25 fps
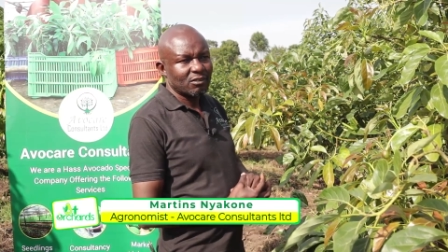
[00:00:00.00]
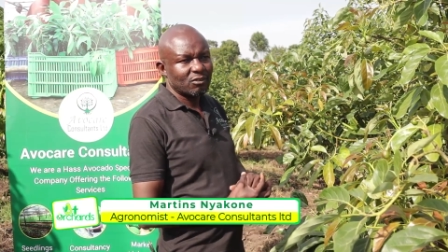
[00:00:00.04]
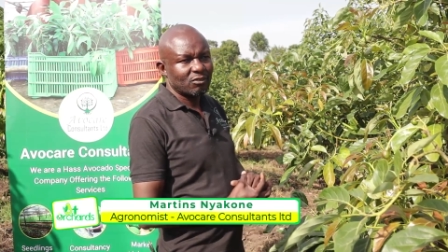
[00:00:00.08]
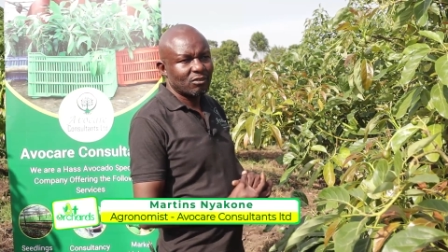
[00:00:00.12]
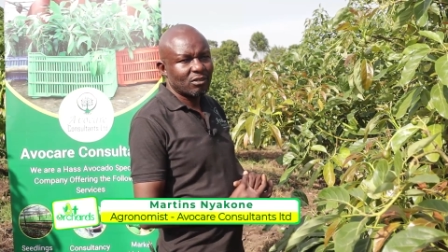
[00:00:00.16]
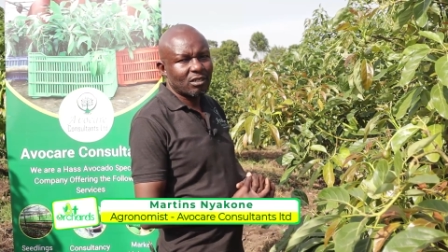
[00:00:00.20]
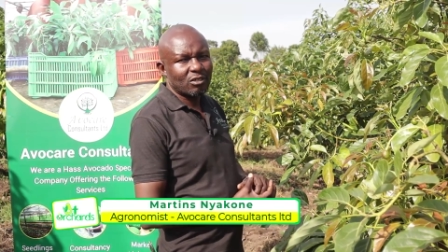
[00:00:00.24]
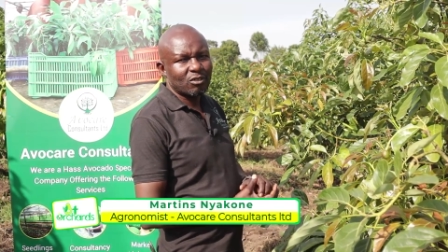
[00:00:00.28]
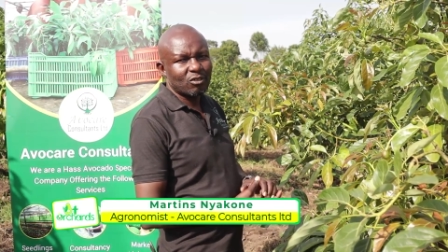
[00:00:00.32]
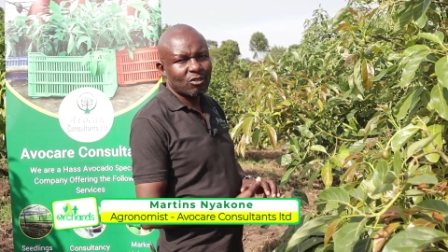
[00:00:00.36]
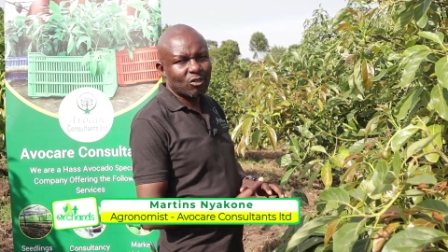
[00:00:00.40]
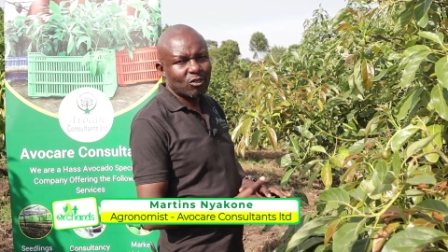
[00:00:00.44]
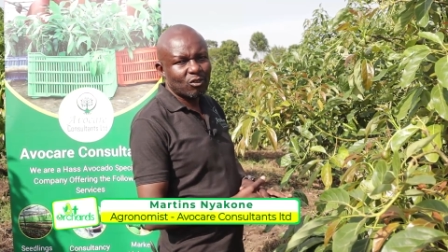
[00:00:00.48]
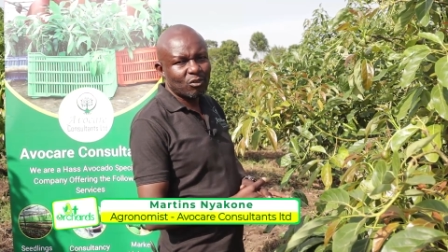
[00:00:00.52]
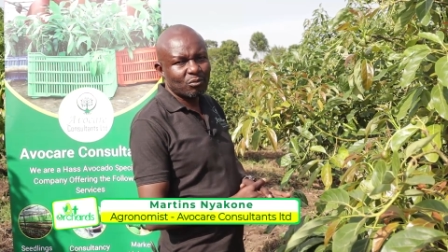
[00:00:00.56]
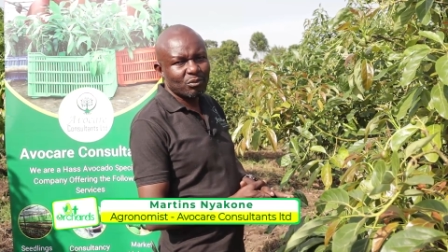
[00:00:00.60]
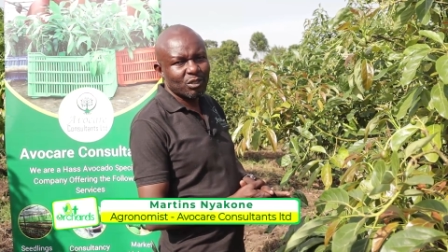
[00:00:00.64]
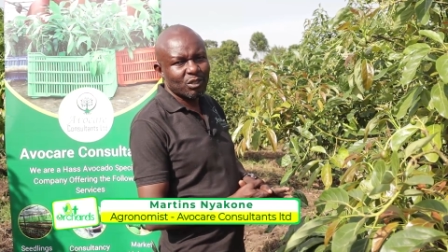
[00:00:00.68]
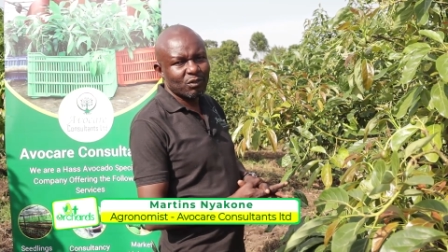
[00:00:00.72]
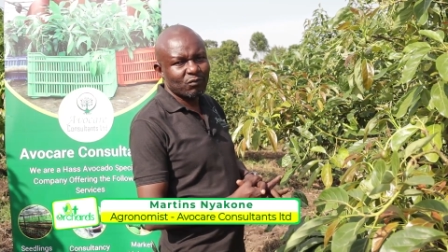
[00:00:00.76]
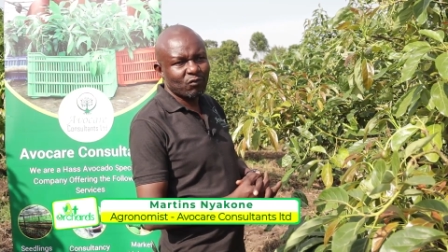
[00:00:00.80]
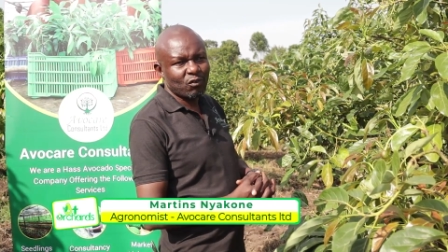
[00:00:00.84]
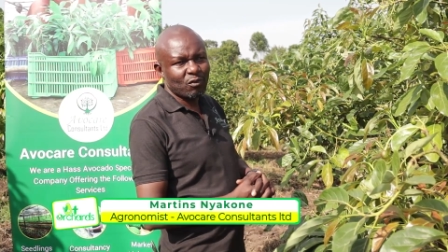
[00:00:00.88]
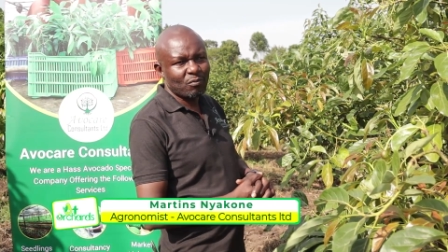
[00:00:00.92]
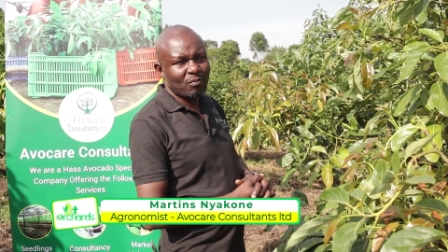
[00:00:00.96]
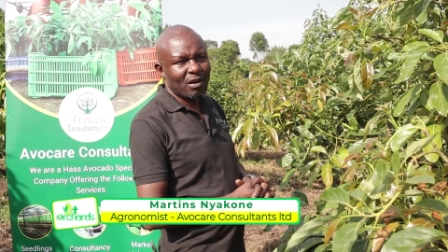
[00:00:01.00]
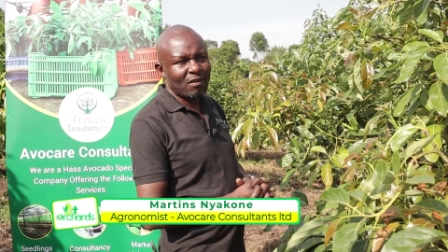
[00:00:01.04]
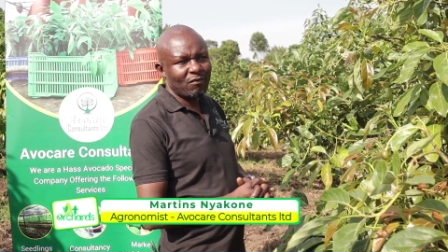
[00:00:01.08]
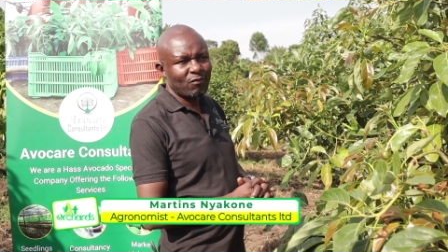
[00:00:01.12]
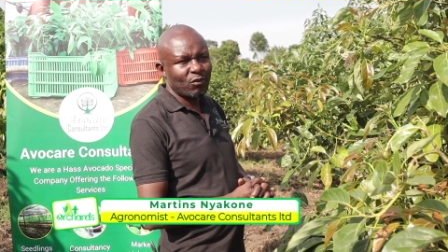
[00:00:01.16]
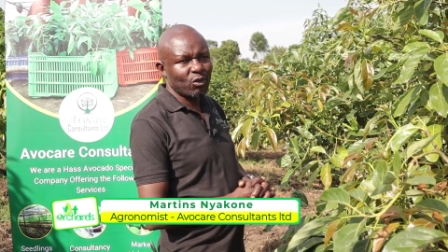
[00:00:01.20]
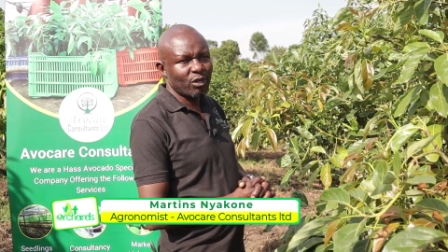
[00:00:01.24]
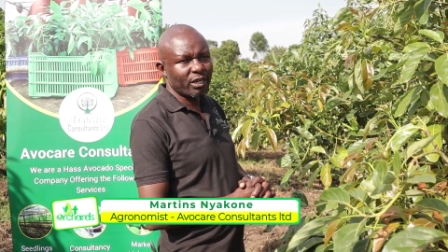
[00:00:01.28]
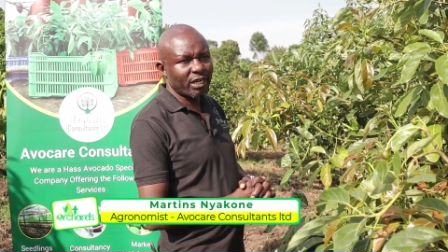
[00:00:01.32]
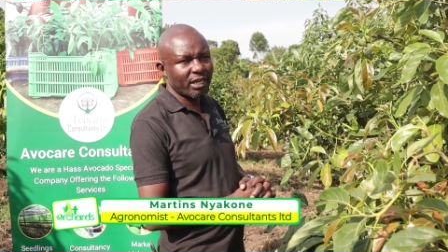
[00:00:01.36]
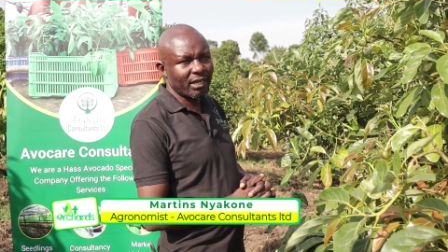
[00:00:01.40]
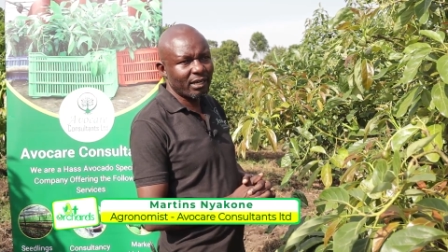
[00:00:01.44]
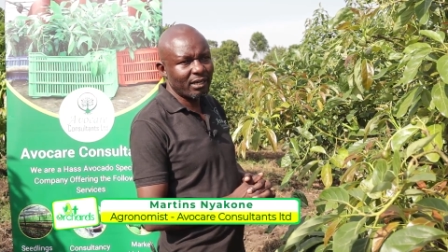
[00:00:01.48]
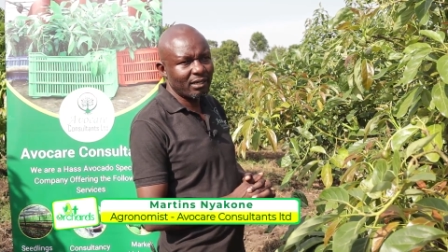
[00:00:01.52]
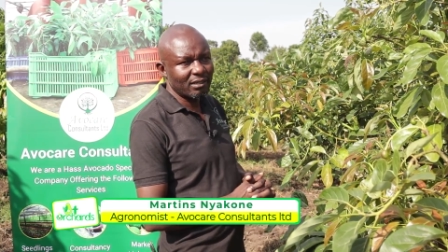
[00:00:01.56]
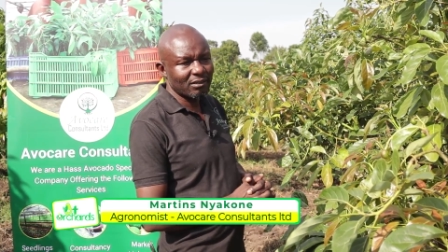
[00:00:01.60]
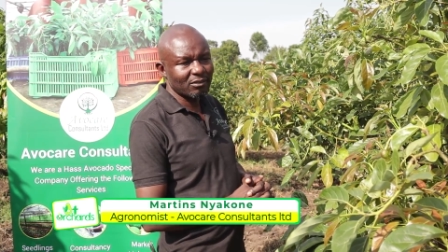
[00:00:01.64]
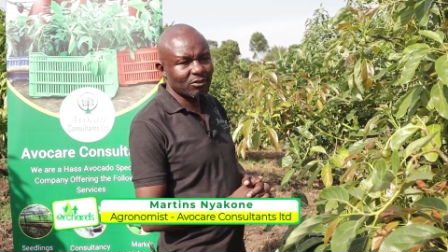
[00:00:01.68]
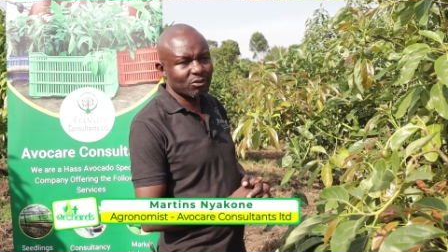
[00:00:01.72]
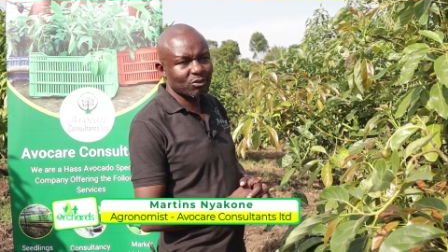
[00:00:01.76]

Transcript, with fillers: your agronomist from Avocare